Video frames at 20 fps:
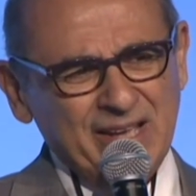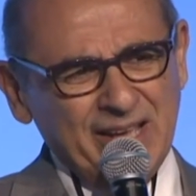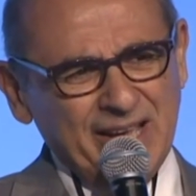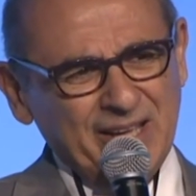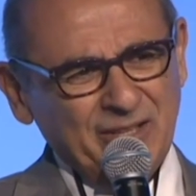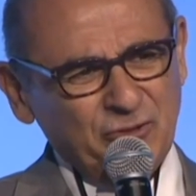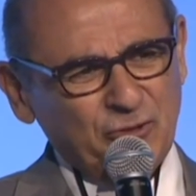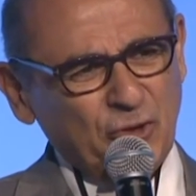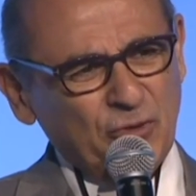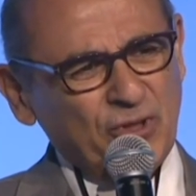
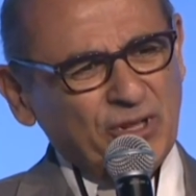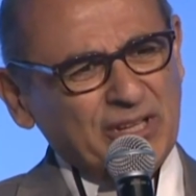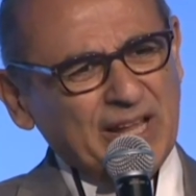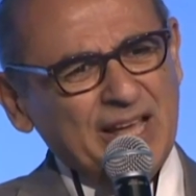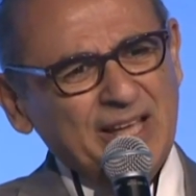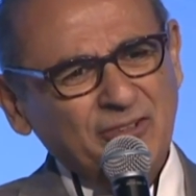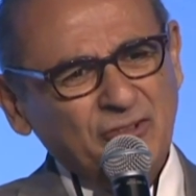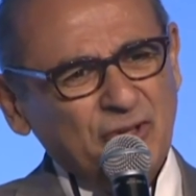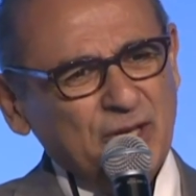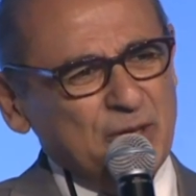And so the
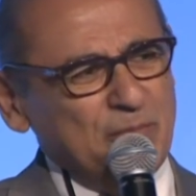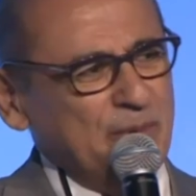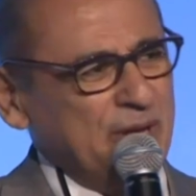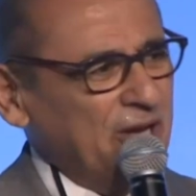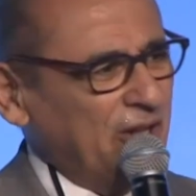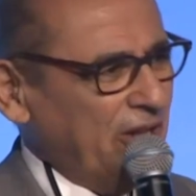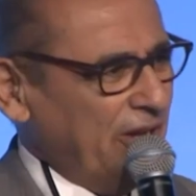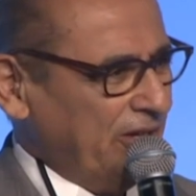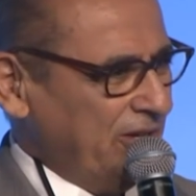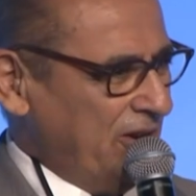last
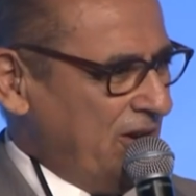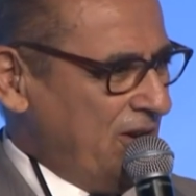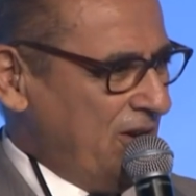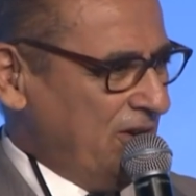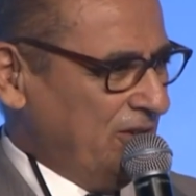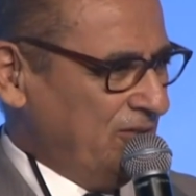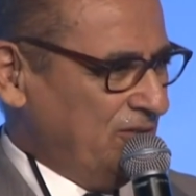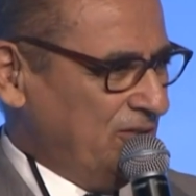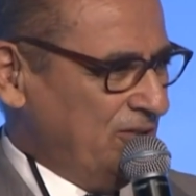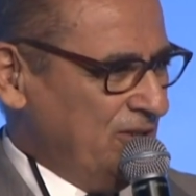email I
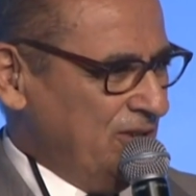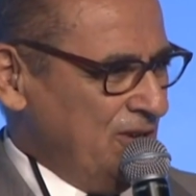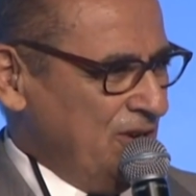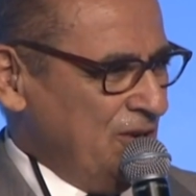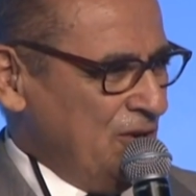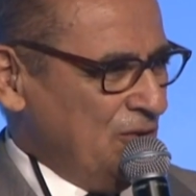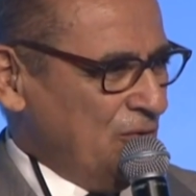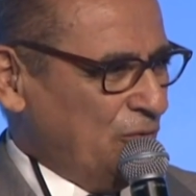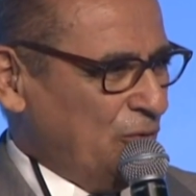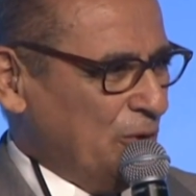got
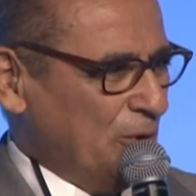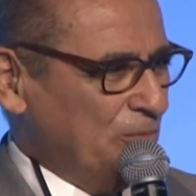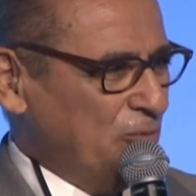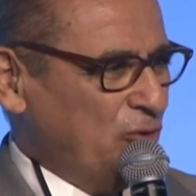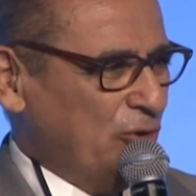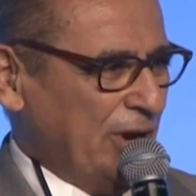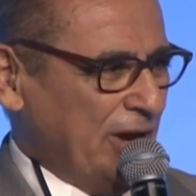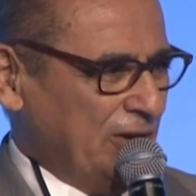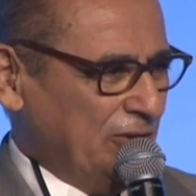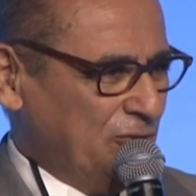from
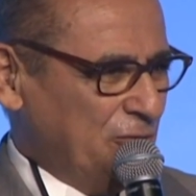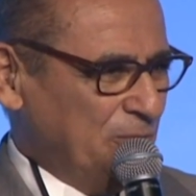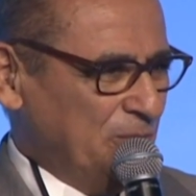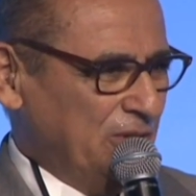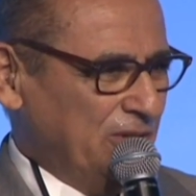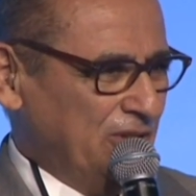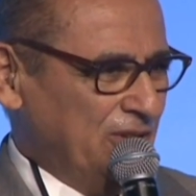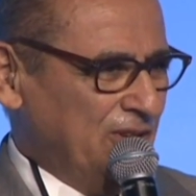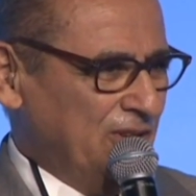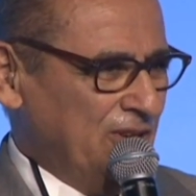
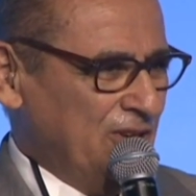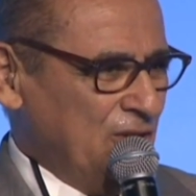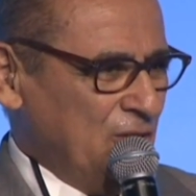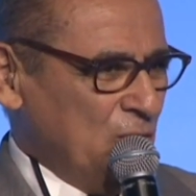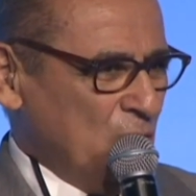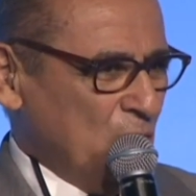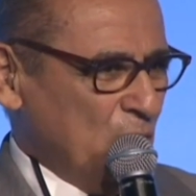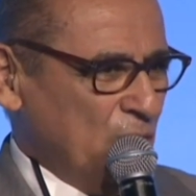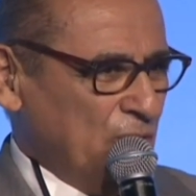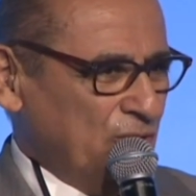Jasmine
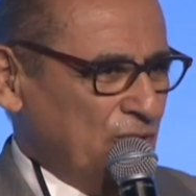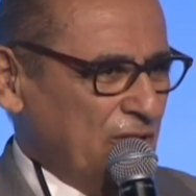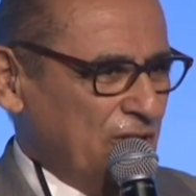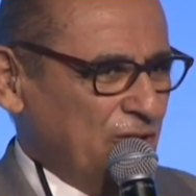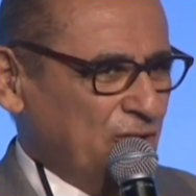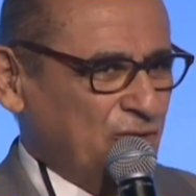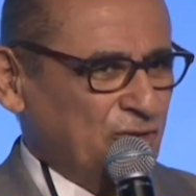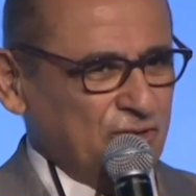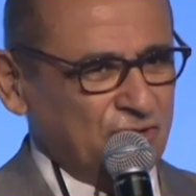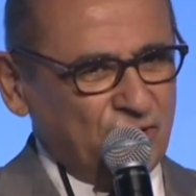was
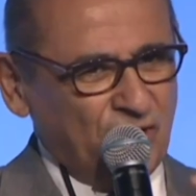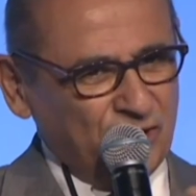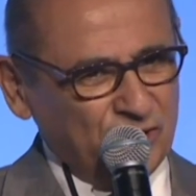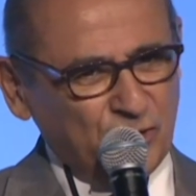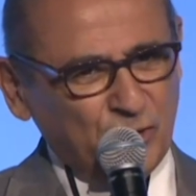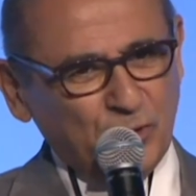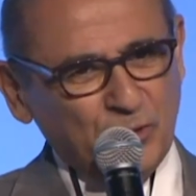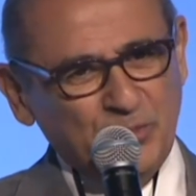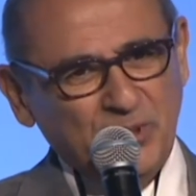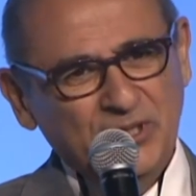that she said,
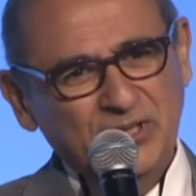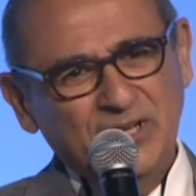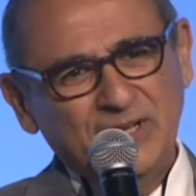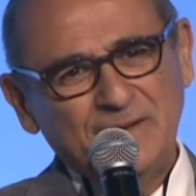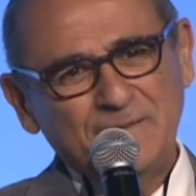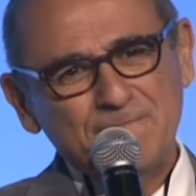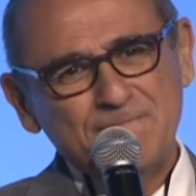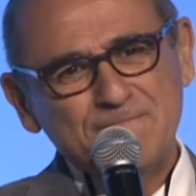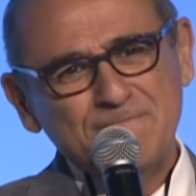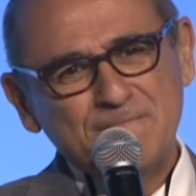Dr. Urbina,